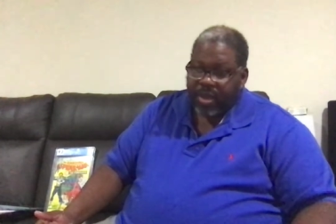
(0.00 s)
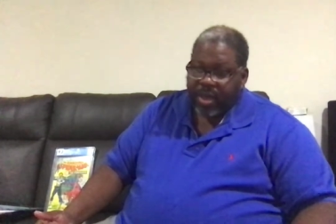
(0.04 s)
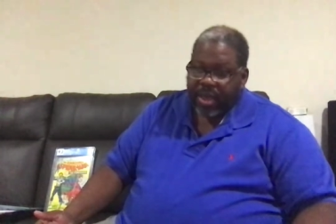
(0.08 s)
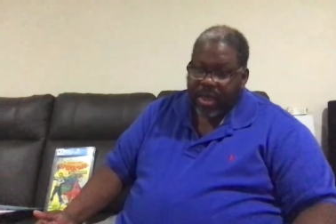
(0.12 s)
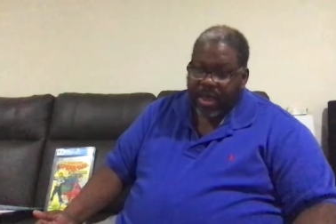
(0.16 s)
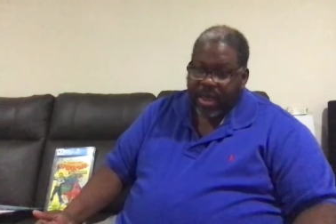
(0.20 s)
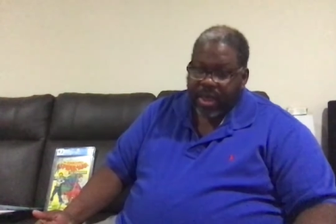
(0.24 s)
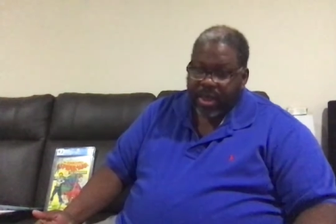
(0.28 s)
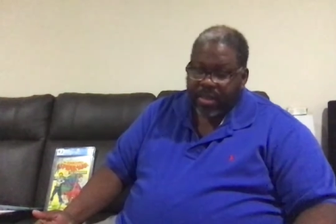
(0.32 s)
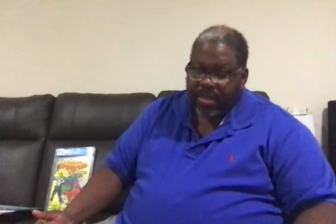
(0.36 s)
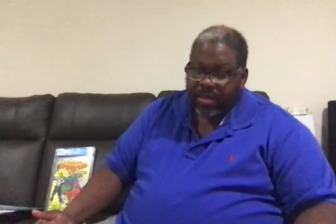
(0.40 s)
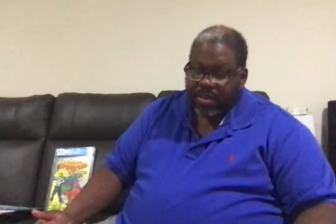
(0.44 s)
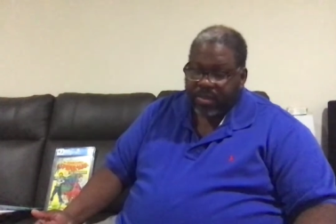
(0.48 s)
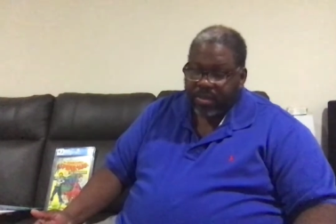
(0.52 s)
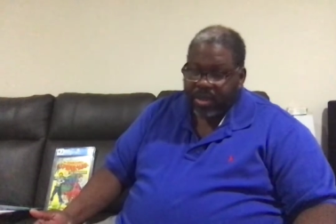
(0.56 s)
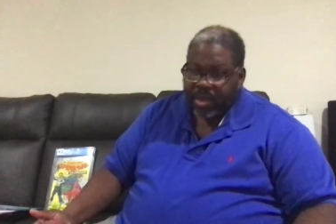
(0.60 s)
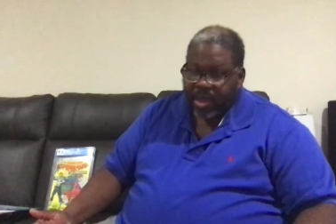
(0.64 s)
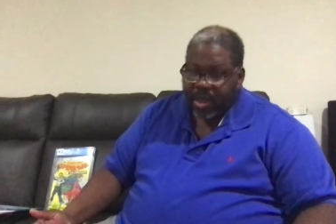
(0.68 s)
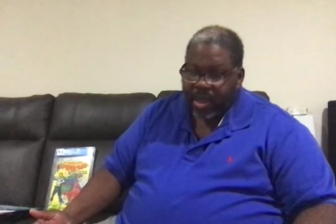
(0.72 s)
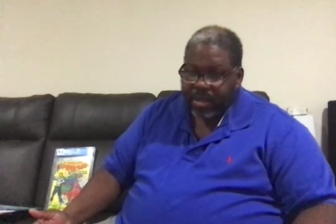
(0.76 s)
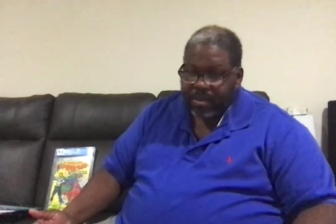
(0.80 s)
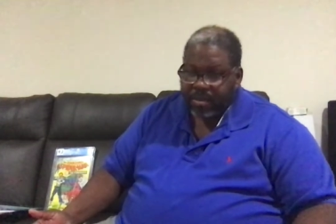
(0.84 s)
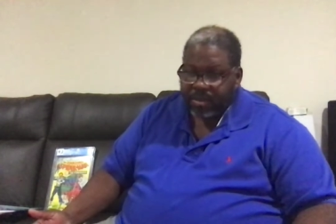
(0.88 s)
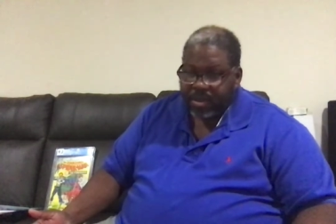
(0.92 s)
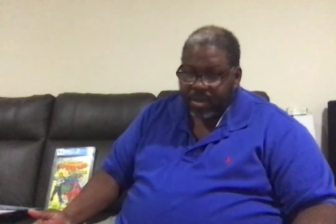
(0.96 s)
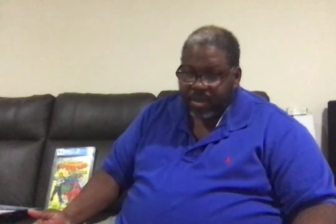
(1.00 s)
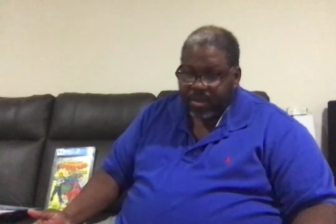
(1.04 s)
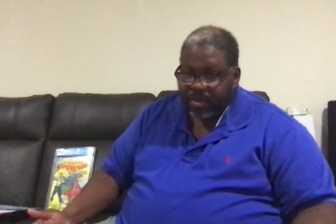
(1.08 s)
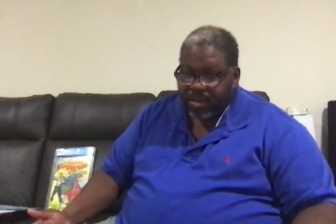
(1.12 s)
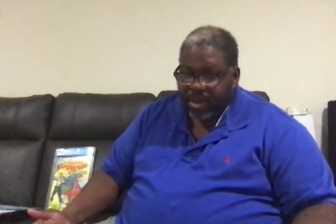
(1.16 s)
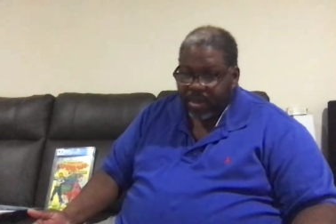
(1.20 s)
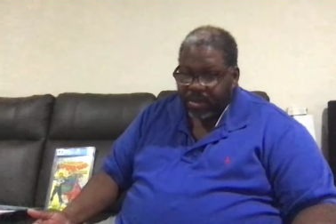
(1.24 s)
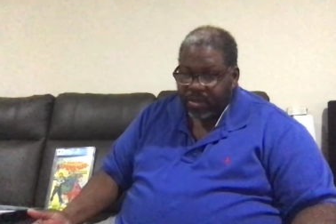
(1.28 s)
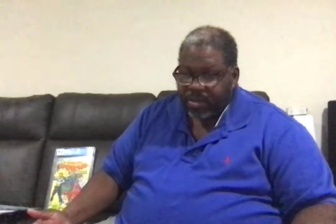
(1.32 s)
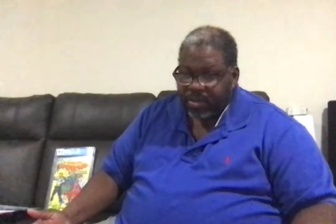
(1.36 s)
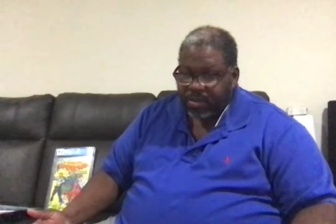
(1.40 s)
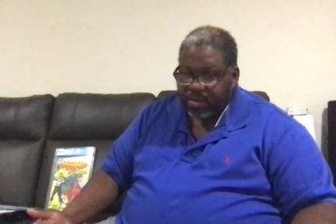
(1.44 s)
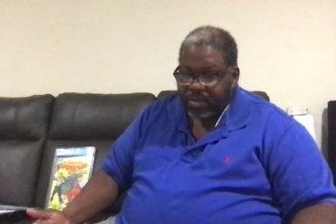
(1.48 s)
had at the time the
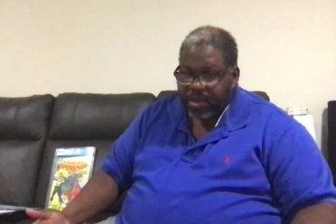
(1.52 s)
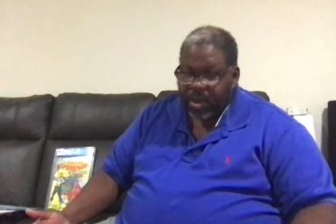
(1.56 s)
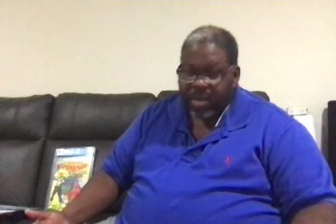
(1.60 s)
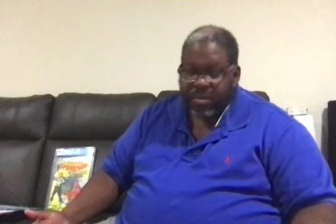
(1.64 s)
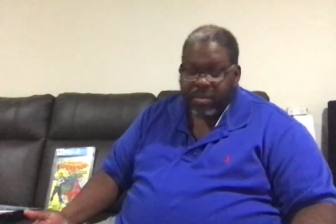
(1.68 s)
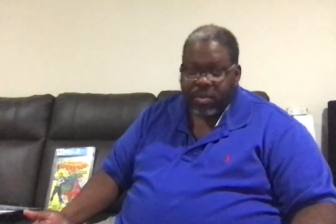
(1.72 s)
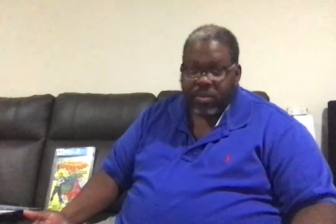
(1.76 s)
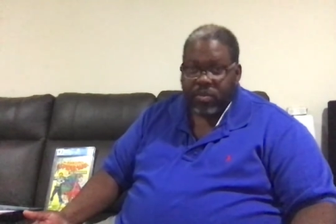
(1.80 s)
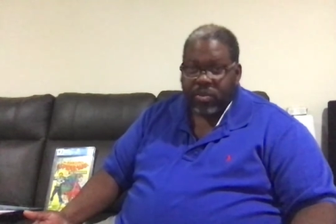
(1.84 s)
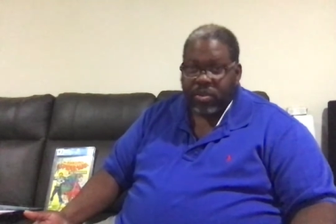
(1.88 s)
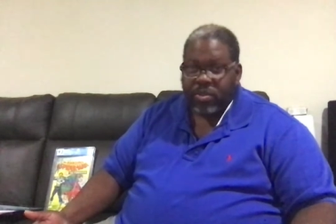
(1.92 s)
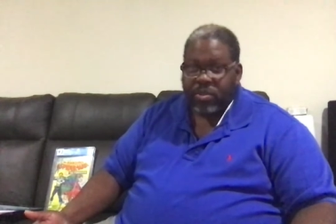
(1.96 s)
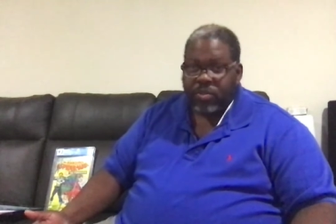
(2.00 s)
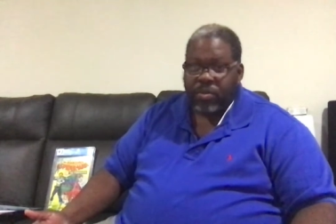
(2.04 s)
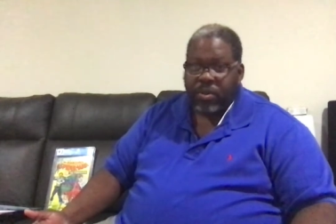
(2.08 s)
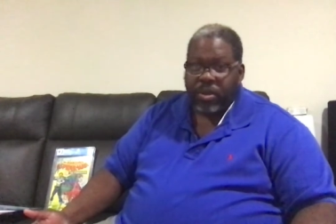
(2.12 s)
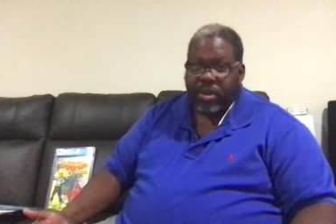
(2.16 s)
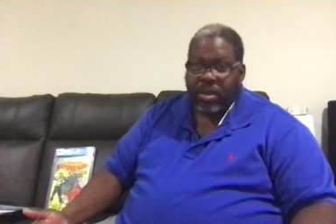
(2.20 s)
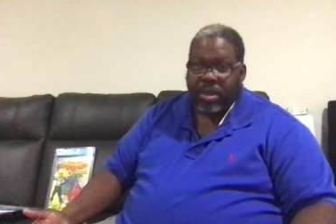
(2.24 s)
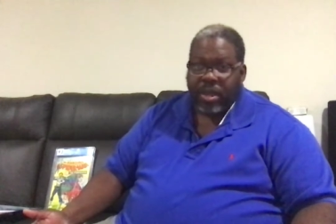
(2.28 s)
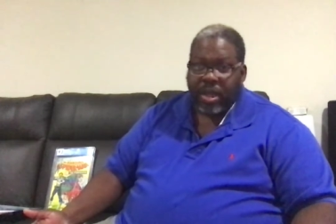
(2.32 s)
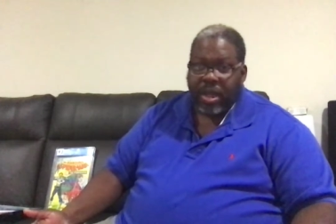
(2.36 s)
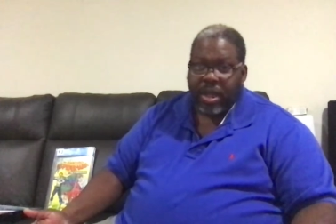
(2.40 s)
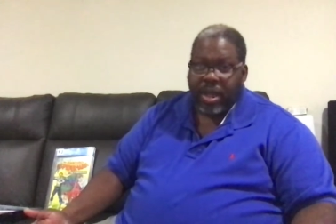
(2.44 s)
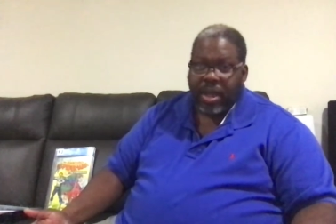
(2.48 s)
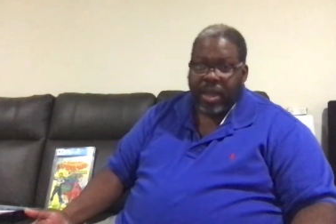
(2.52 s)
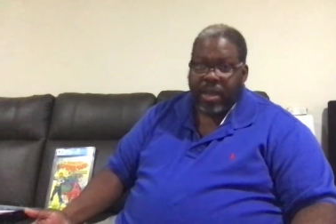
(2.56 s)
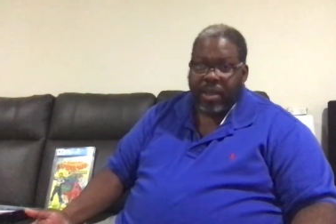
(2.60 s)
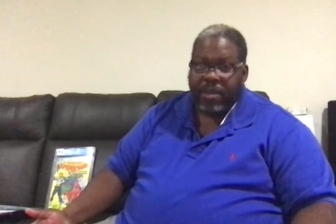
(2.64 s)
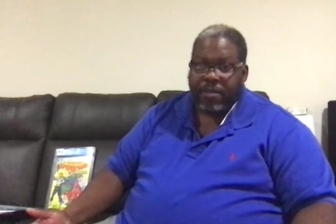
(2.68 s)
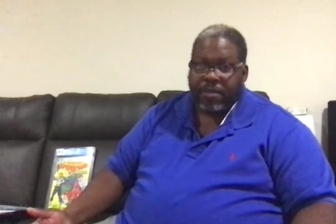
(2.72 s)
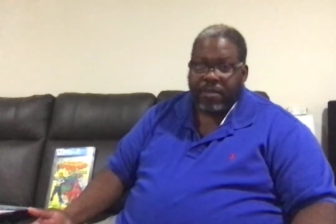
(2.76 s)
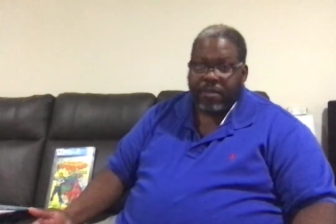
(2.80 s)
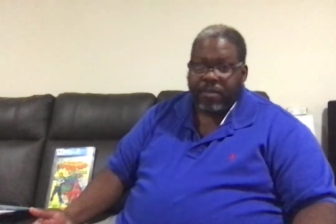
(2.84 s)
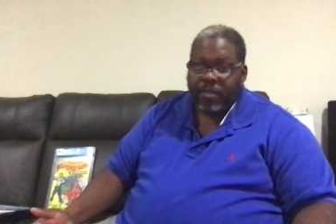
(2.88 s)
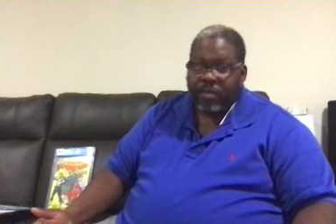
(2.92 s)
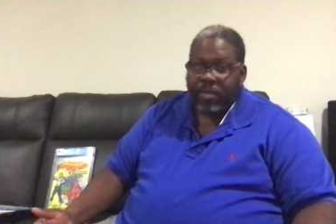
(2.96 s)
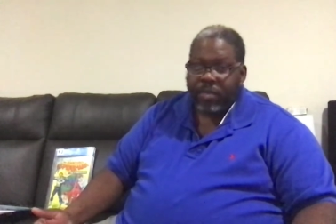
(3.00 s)
Amazing Spider-Man 129,